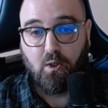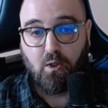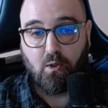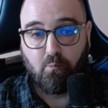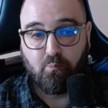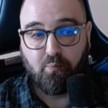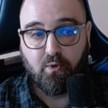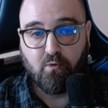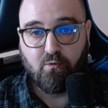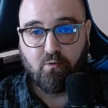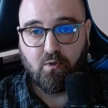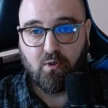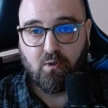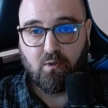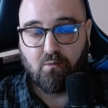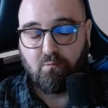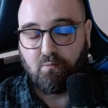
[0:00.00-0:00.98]

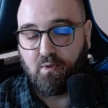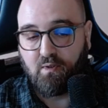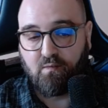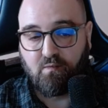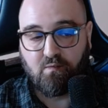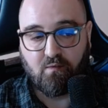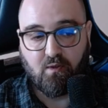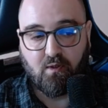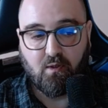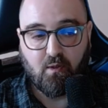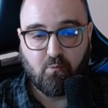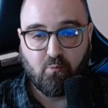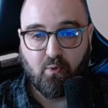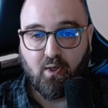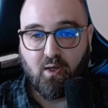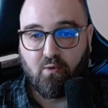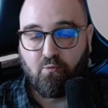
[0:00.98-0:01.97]
computing, let's say
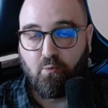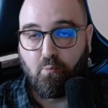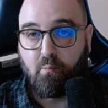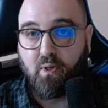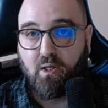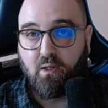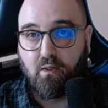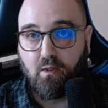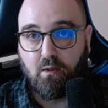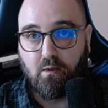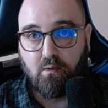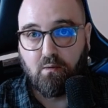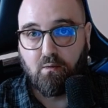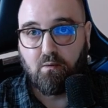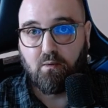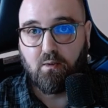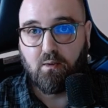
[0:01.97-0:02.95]
that we have 1 million
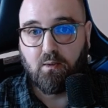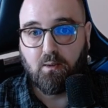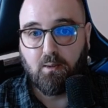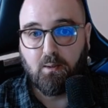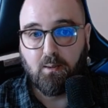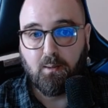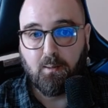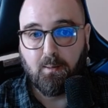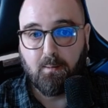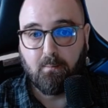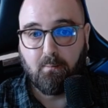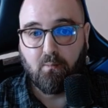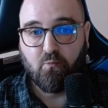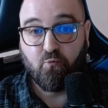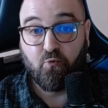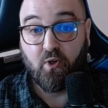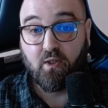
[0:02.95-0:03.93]

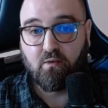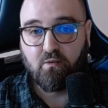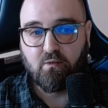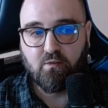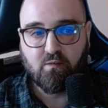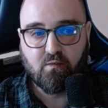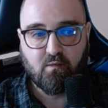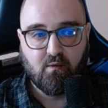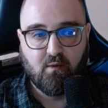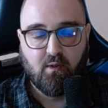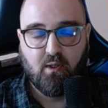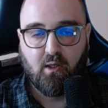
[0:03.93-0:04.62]
vectors